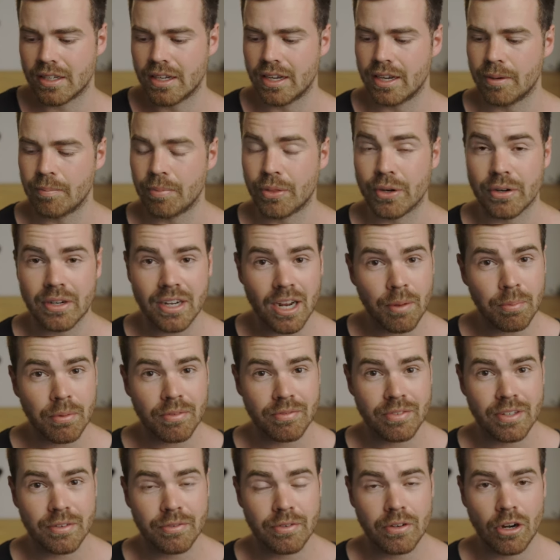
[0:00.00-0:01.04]
Um, there are a couple
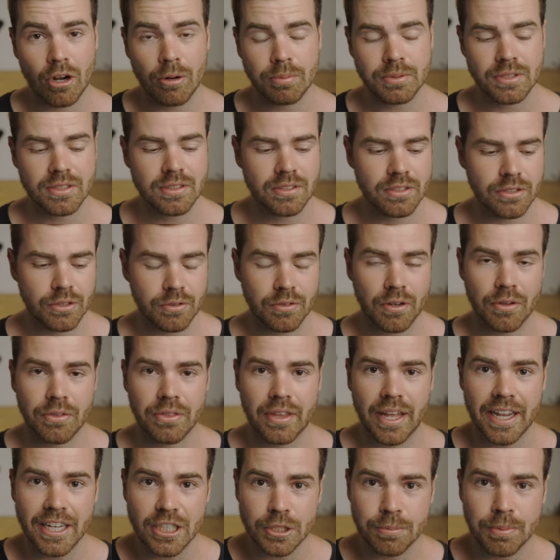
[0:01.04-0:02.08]
of different options. You've got
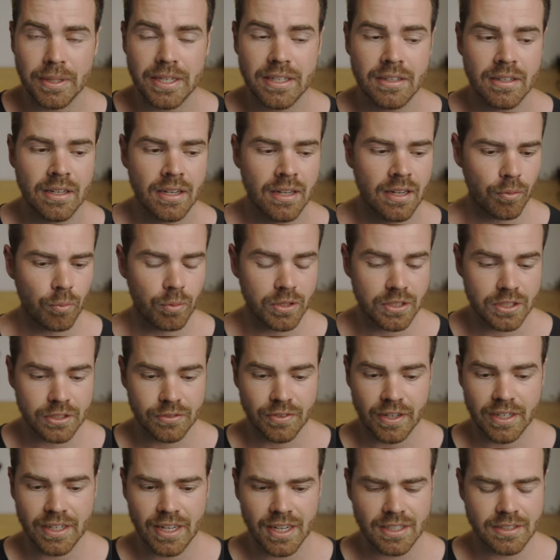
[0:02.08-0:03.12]
the HP, which is
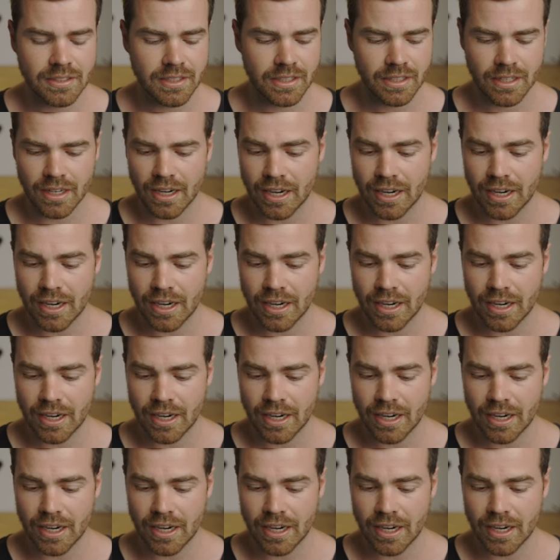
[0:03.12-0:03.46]
fantastic.